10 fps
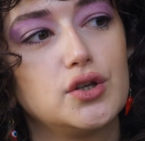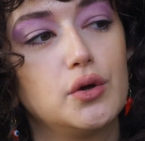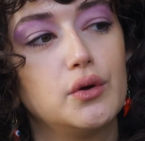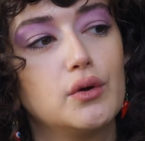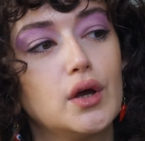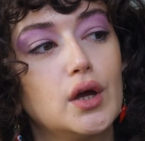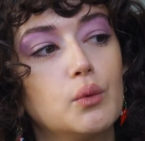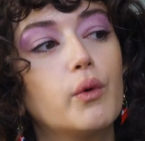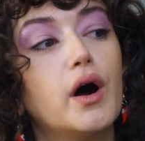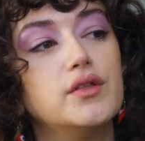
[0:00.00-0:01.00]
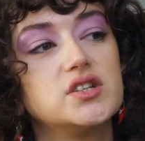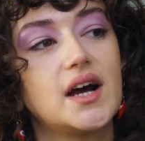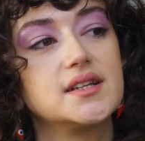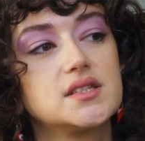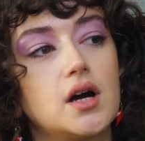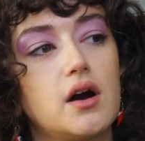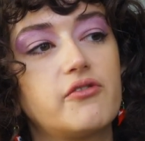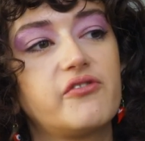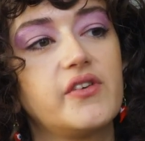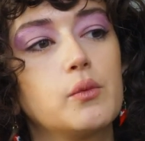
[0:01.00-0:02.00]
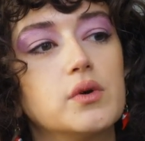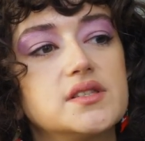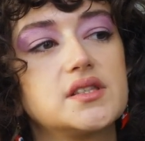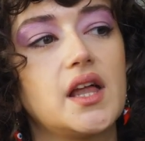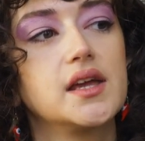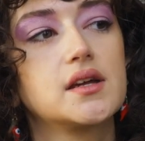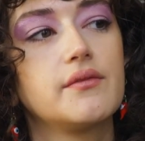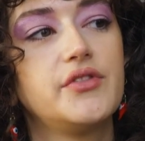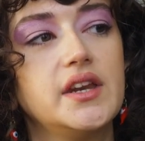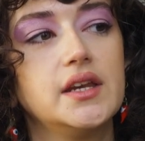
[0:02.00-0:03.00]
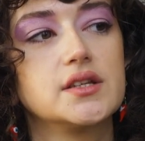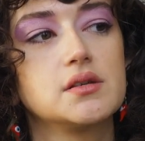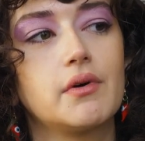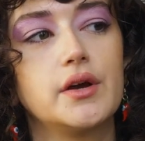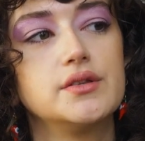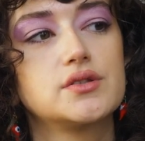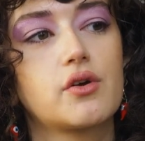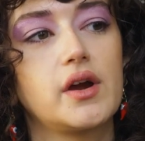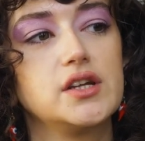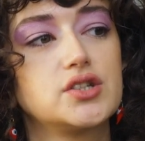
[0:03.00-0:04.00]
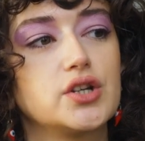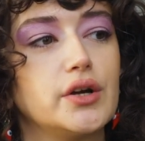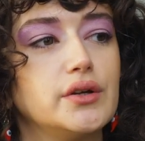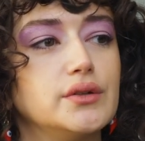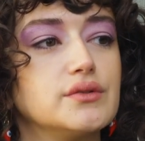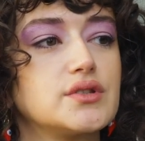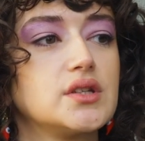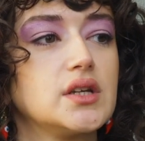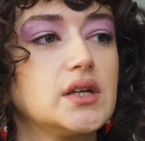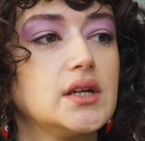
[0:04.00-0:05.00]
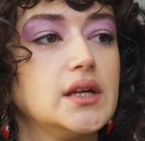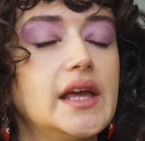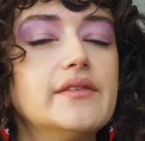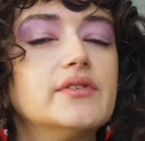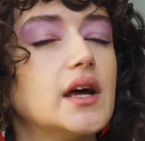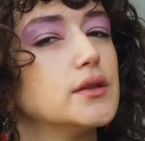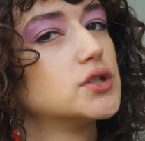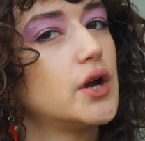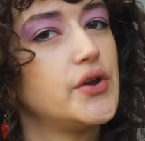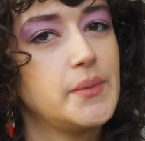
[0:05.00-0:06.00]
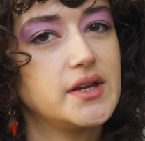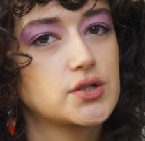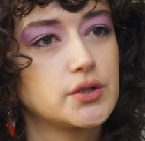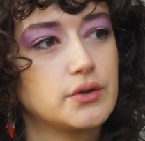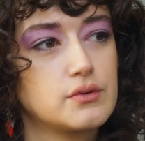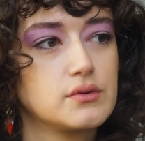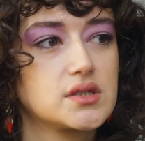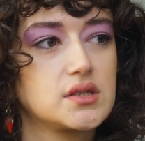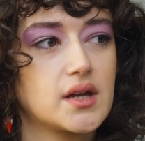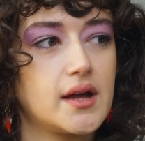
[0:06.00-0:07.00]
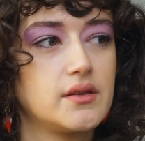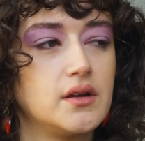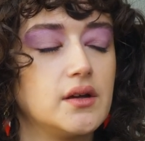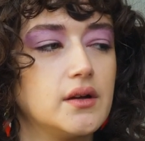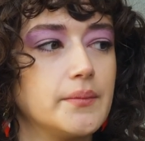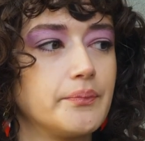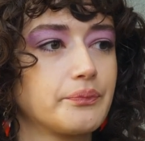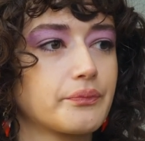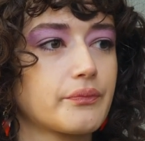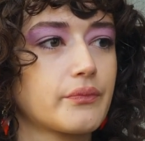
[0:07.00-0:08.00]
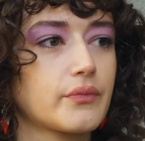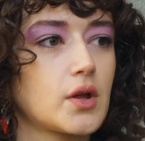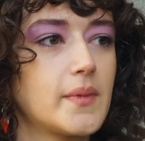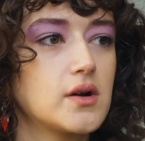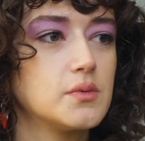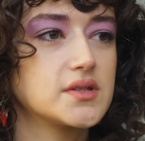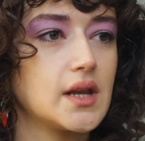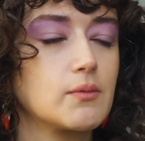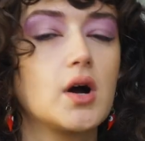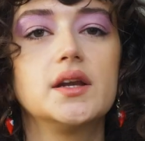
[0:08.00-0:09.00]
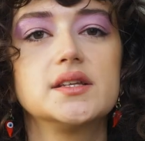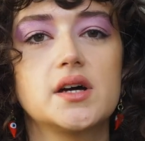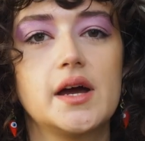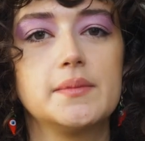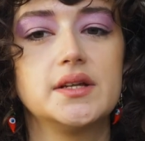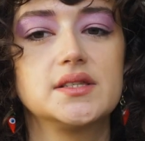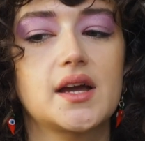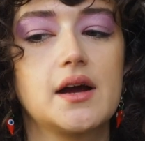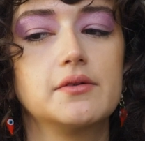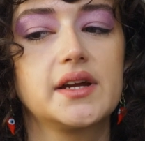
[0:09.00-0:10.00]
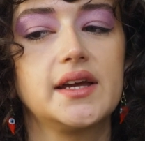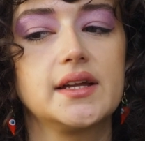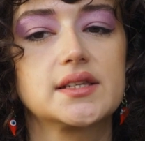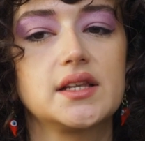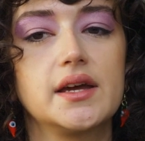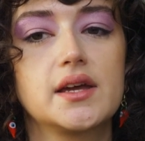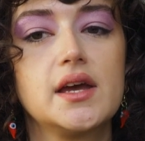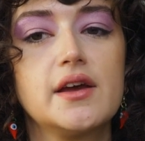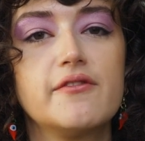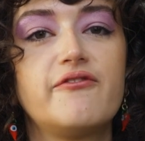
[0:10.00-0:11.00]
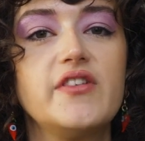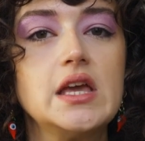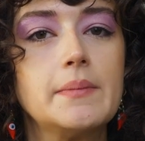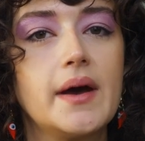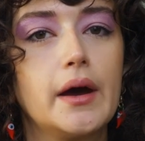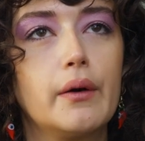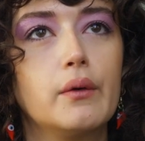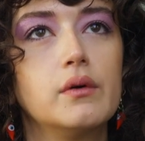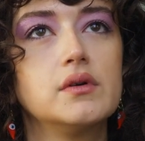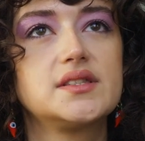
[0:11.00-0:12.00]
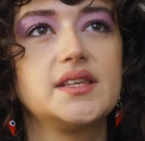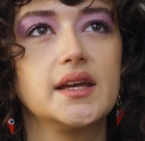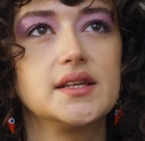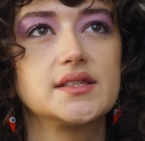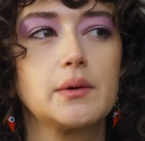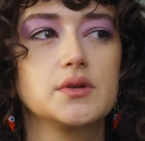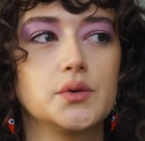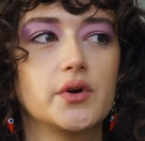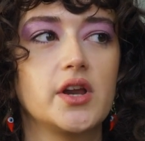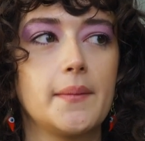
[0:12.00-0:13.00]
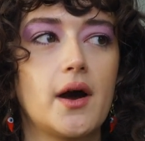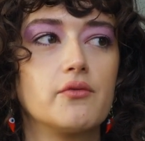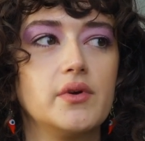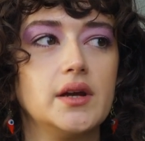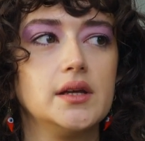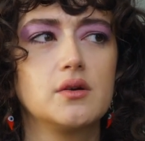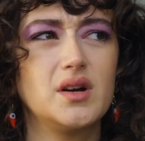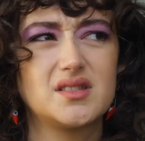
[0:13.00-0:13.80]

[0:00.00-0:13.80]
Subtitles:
to were the jazz stuff. It was like the Nina Simones, the Grace Jones, even like the Joni Mitchells, the oh my god, what's her name? Carly Simons, the Carole Kings, like female singers that were talking about really quite